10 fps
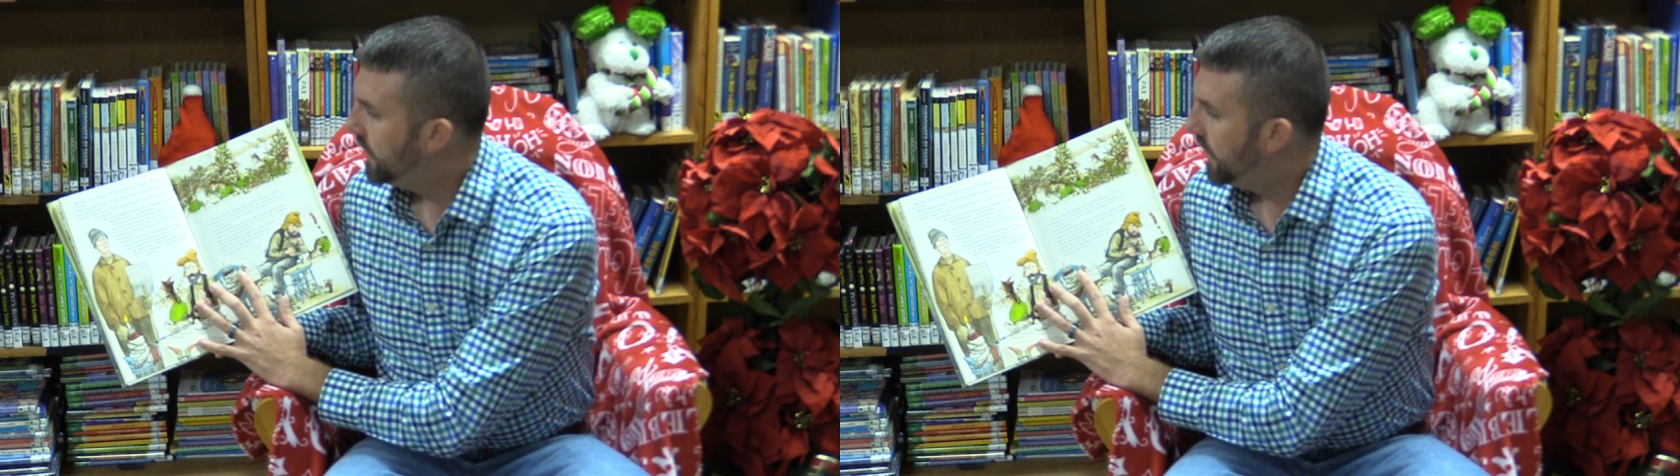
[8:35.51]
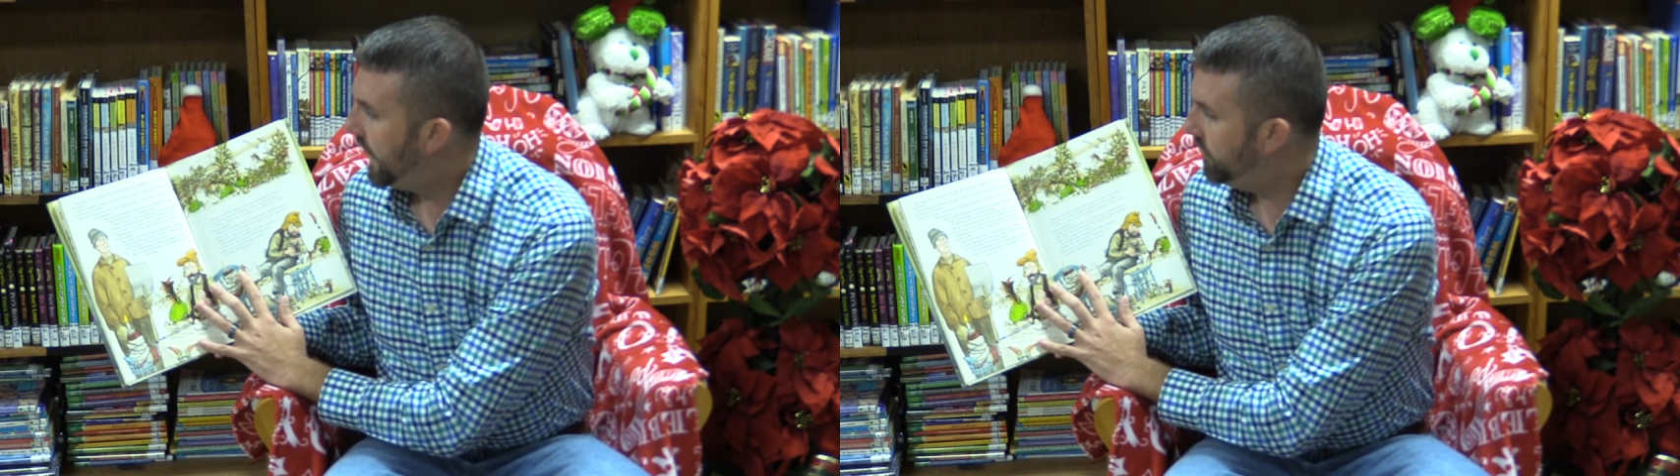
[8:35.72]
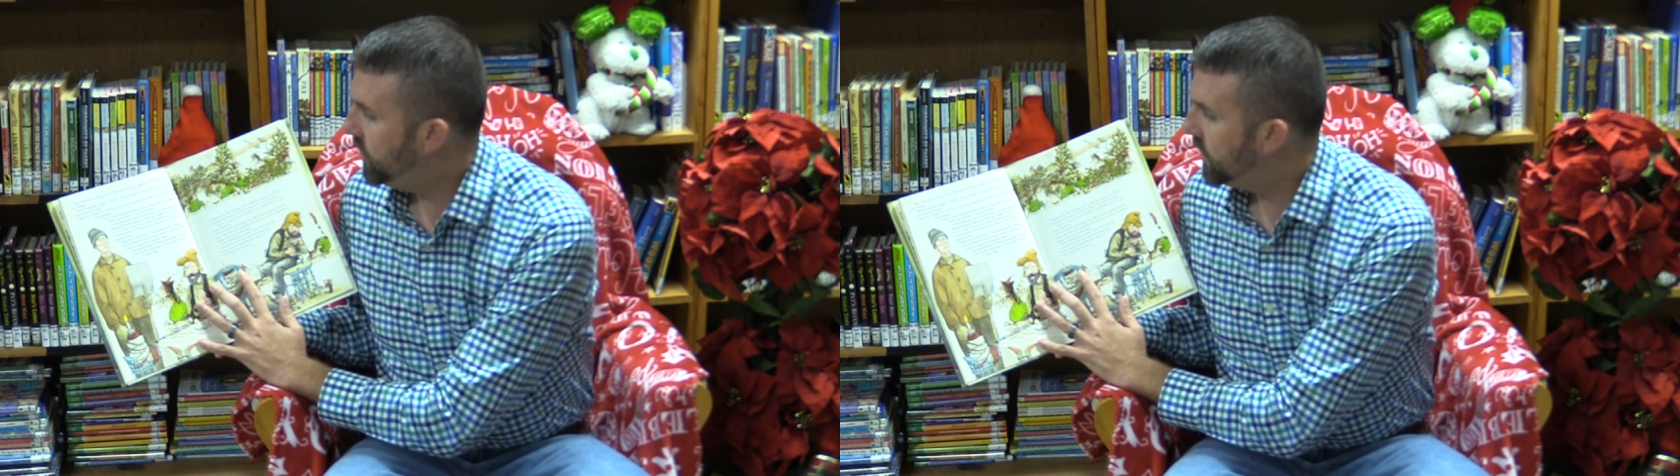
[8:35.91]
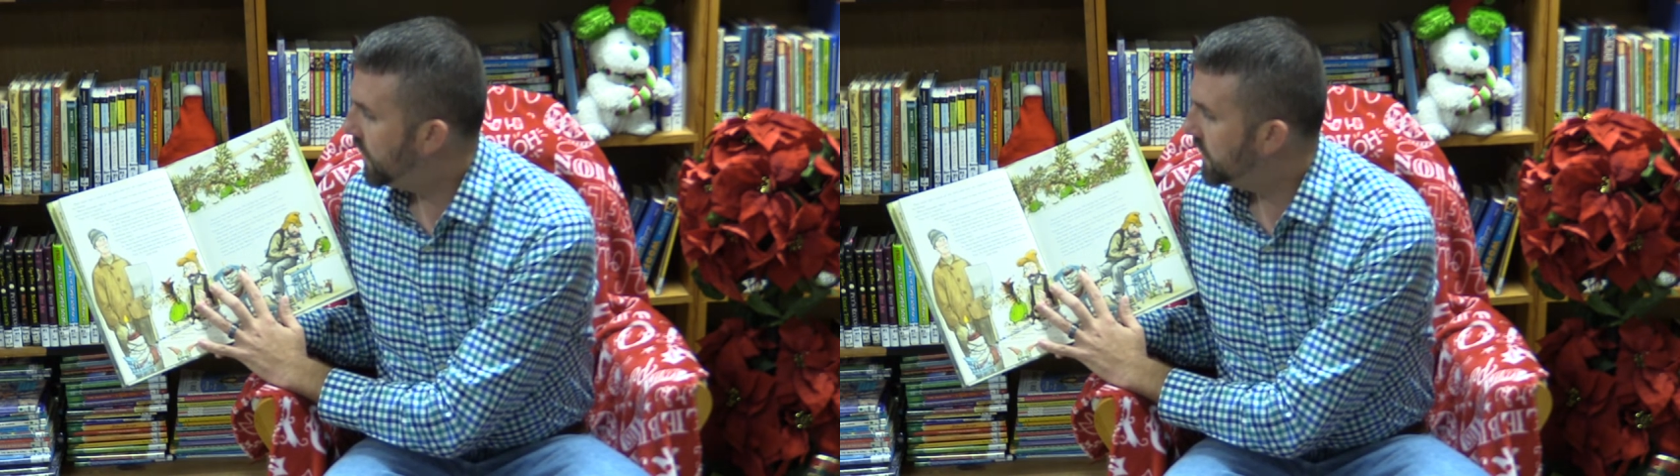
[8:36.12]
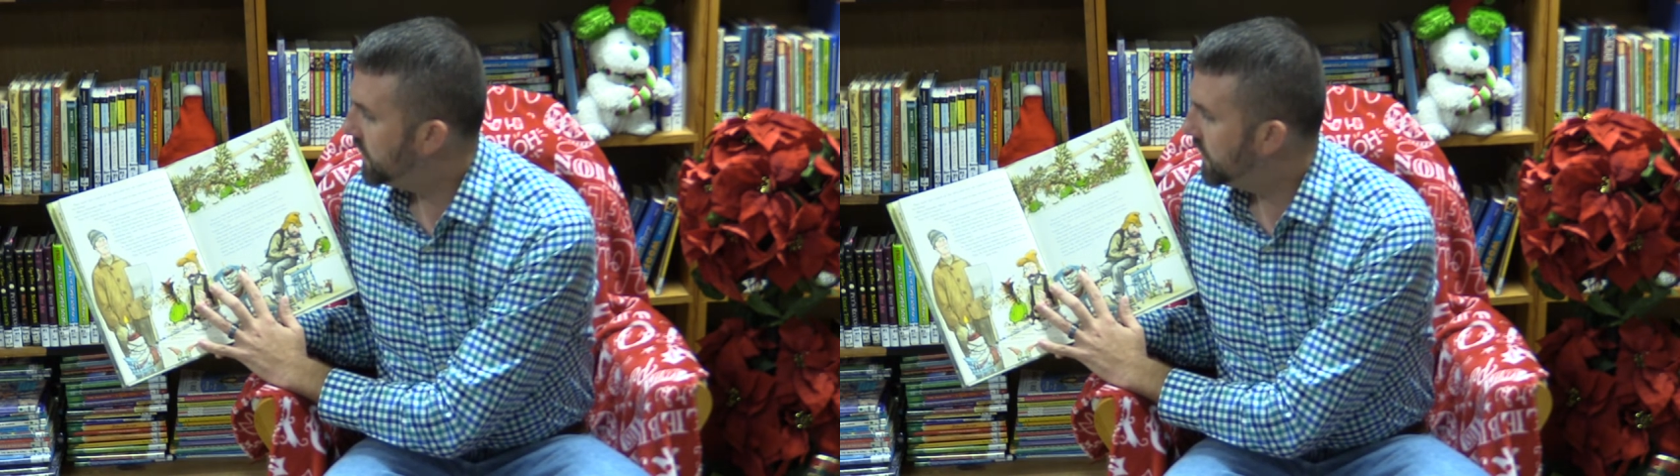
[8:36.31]
"Have you
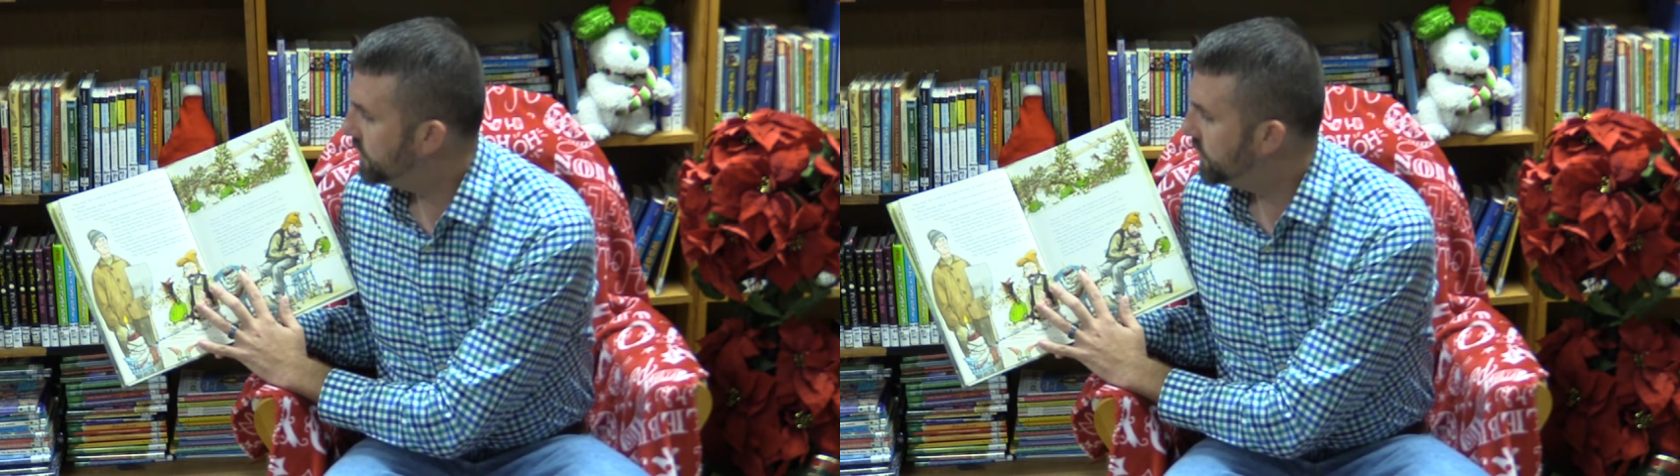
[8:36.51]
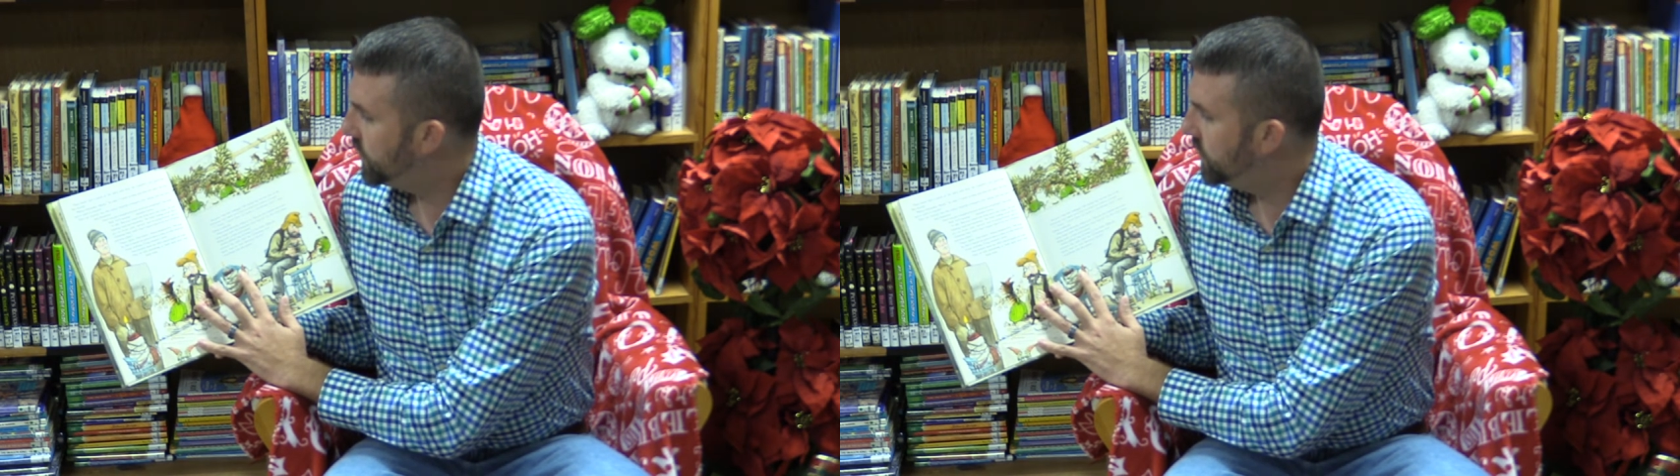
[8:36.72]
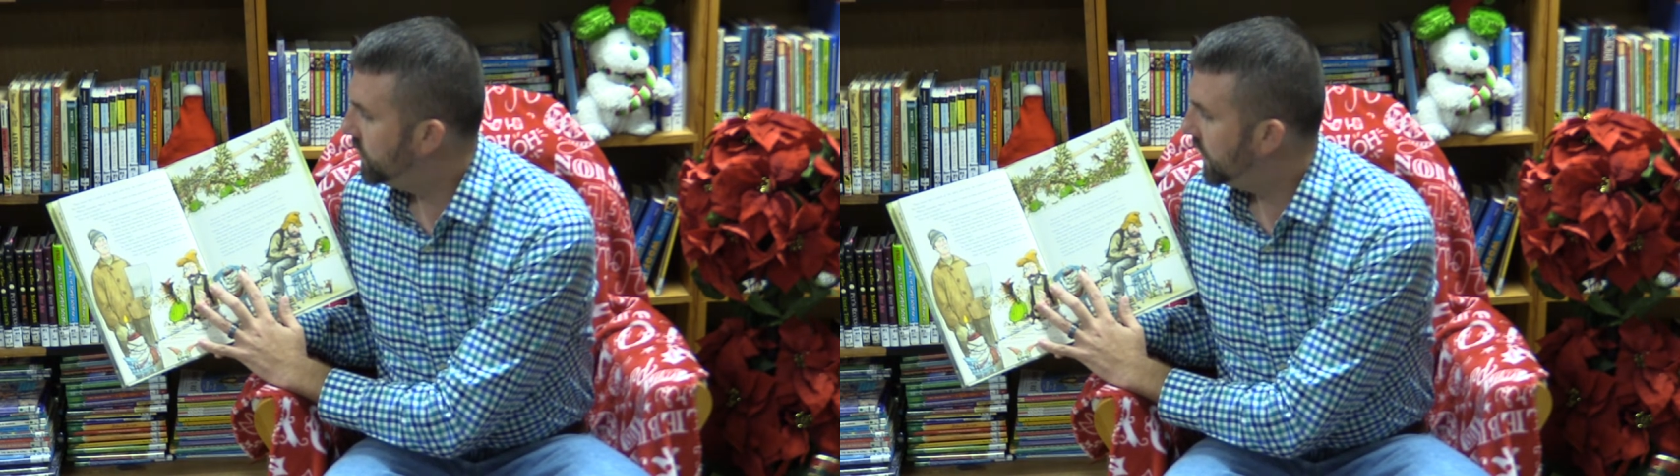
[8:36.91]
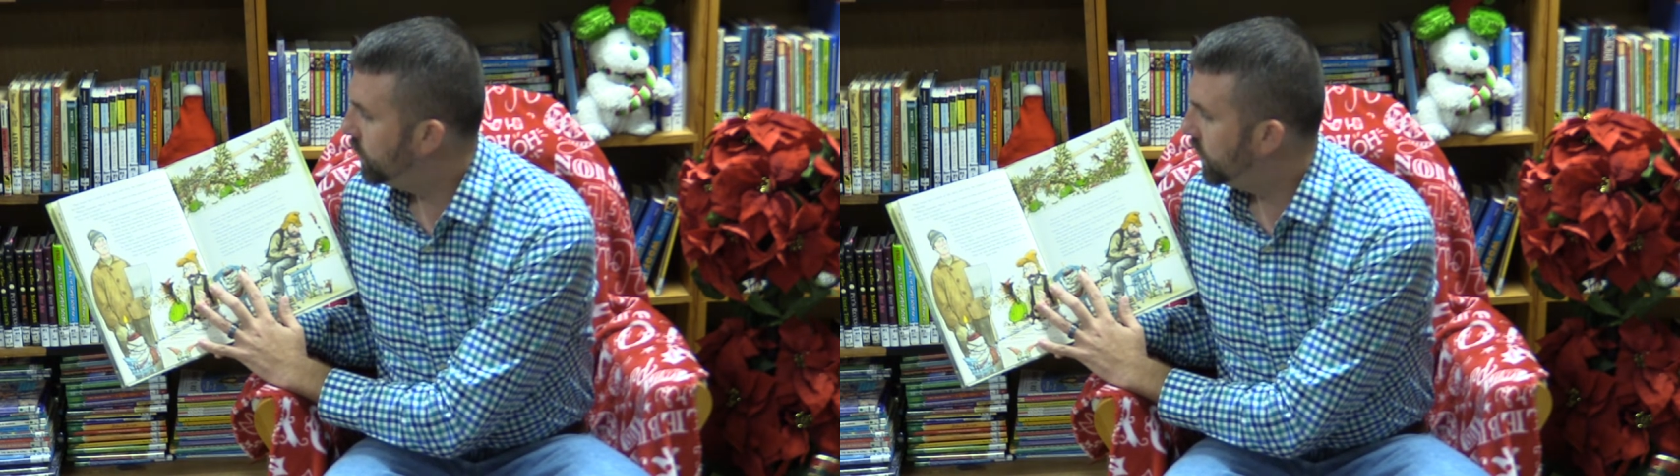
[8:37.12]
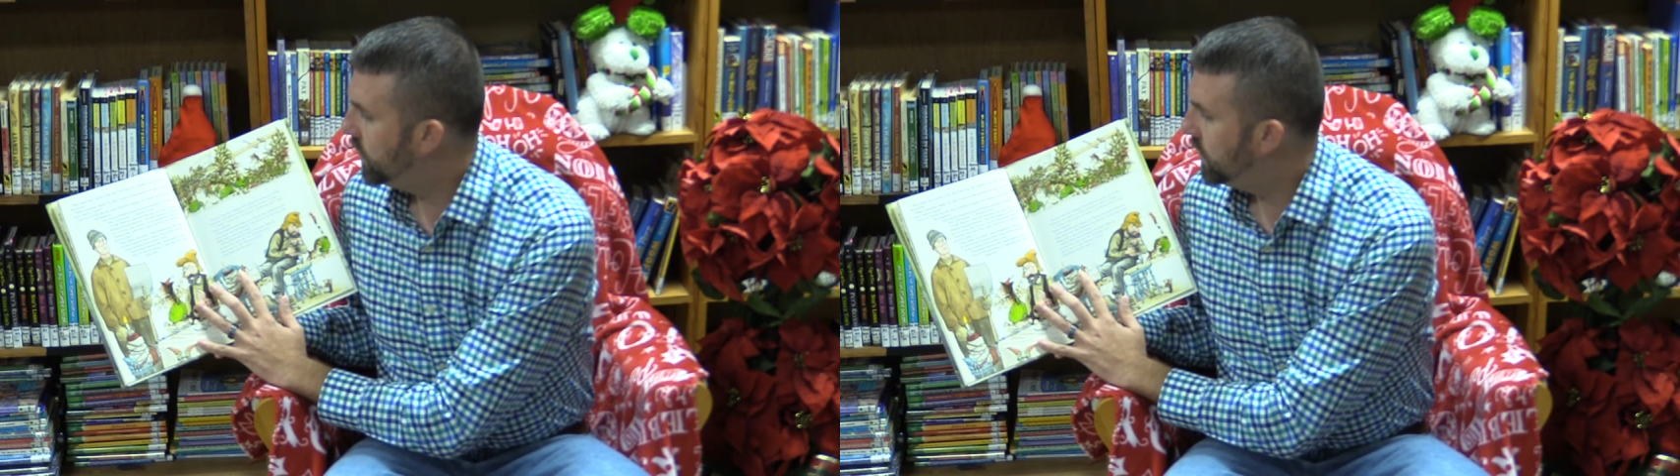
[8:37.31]
got enough food
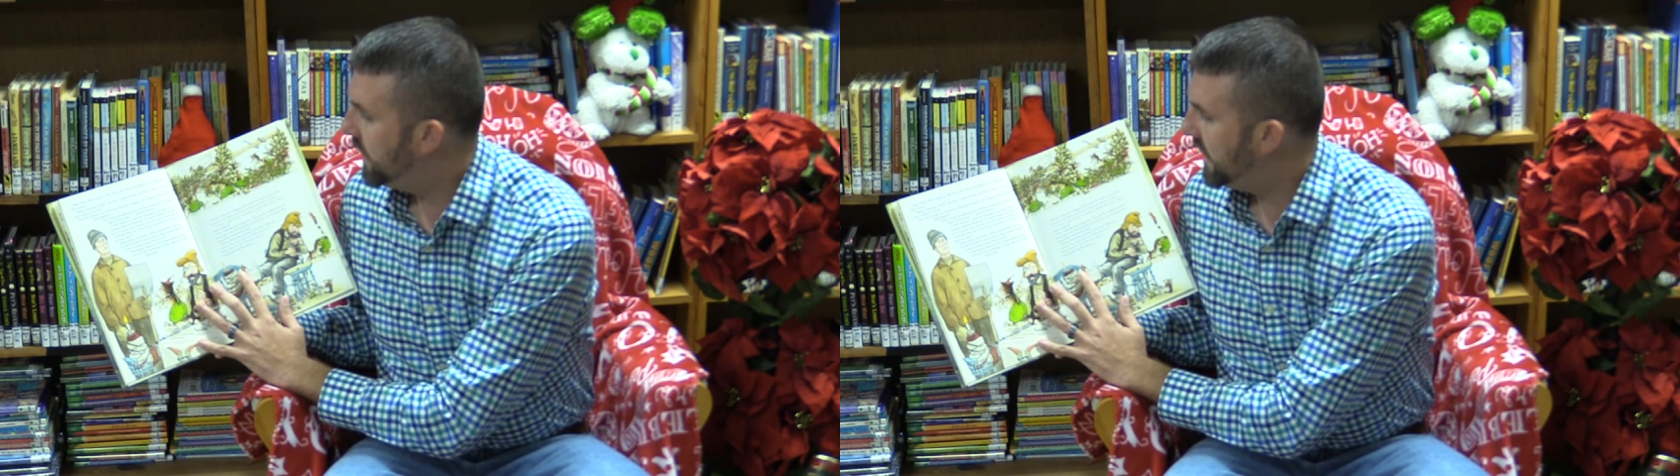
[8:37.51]
and wood